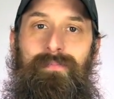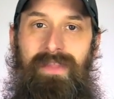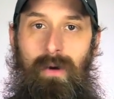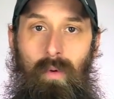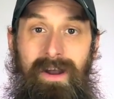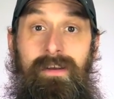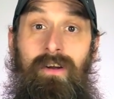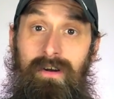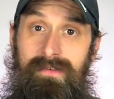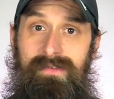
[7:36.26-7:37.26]
that wiring
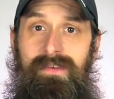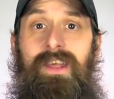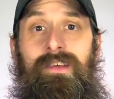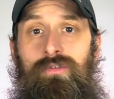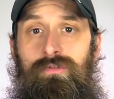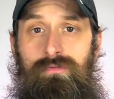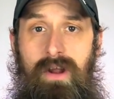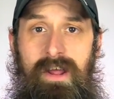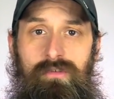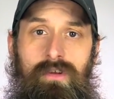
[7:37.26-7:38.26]
harness is getting
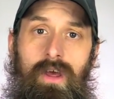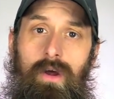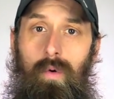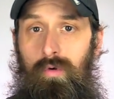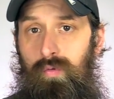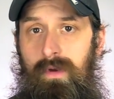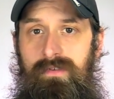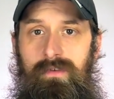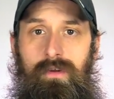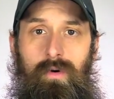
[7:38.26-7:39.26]
stretched or
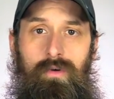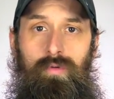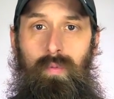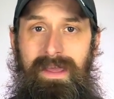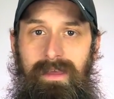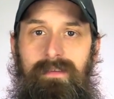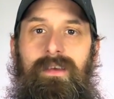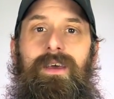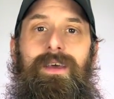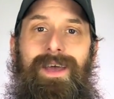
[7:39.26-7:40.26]
twisted or tweaked,
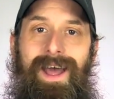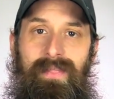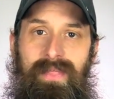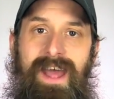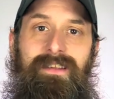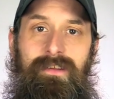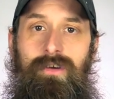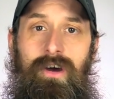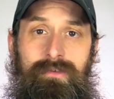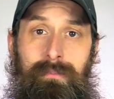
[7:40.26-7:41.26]
and that can
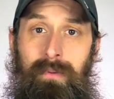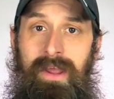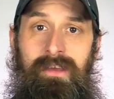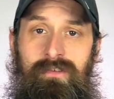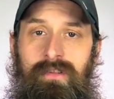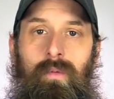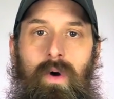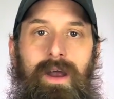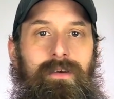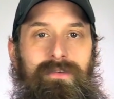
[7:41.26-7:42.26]
cause breakage in the
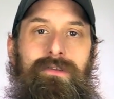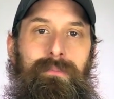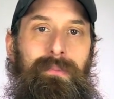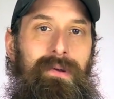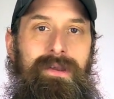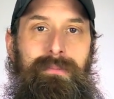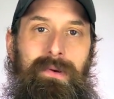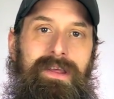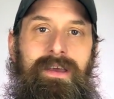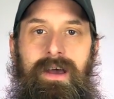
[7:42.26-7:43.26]
wires. It's pretty,
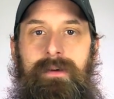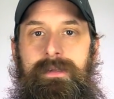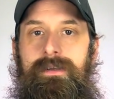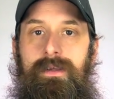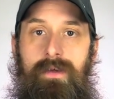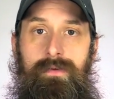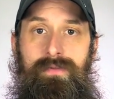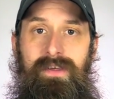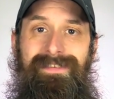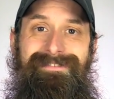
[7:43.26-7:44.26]
pretty common. The other
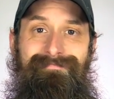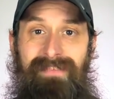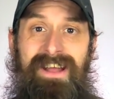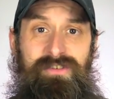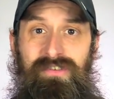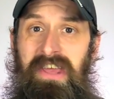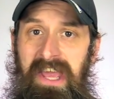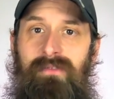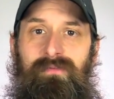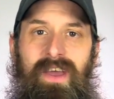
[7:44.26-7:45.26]
thing, latches
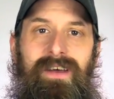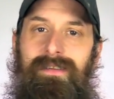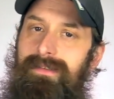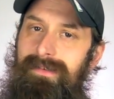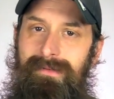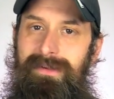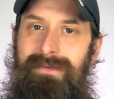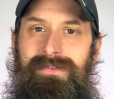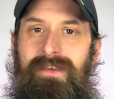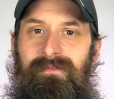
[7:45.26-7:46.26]
can fail, and
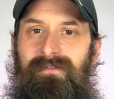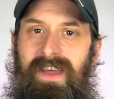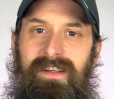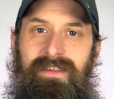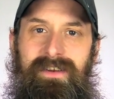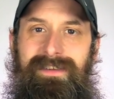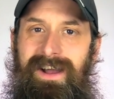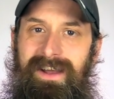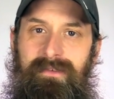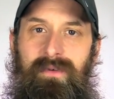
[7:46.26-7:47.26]
sometimes they fail in
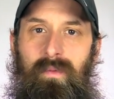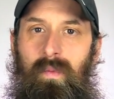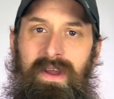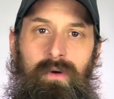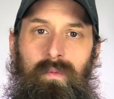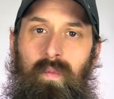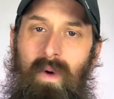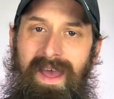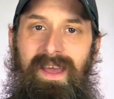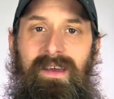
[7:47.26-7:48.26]
kind of a weird
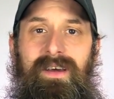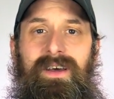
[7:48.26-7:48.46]
way.